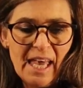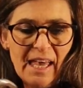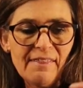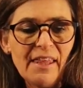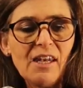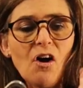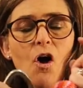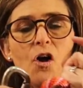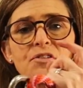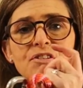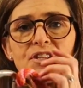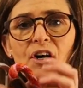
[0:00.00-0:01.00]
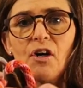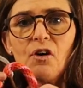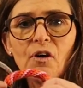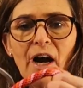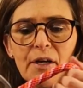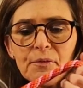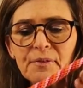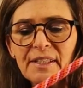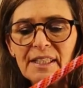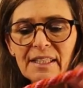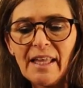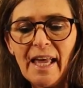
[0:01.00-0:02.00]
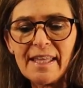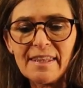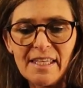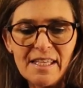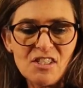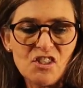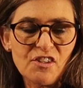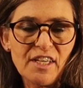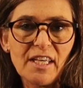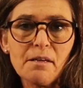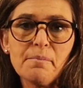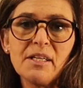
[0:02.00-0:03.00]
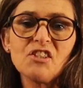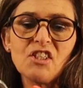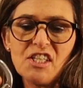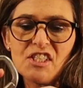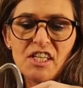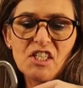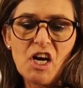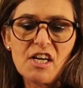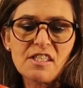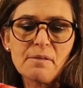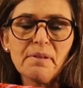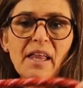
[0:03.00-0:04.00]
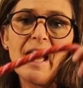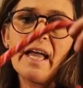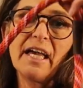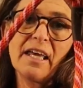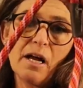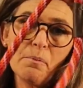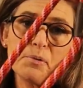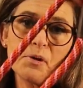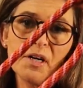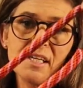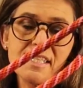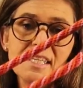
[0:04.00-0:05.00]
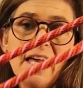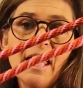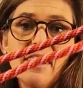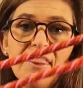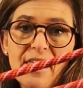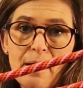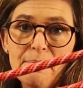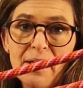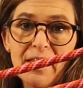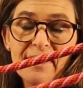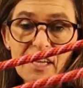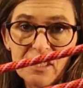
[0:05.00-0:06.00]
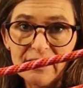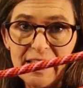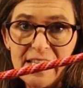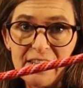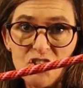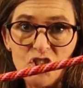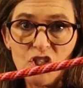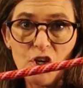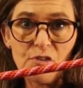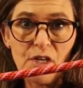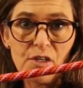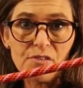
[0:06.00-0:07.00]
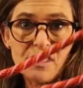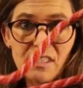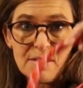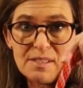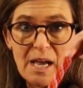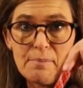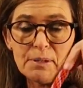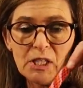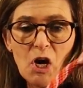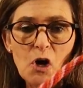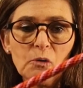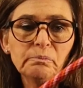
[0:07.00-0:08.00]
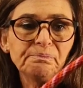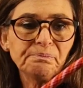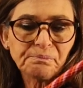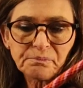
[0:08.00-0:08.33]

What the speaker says: And then also, I really like these. You can get them at JJ Dog Supply, and I'll put their link in the show notes down below.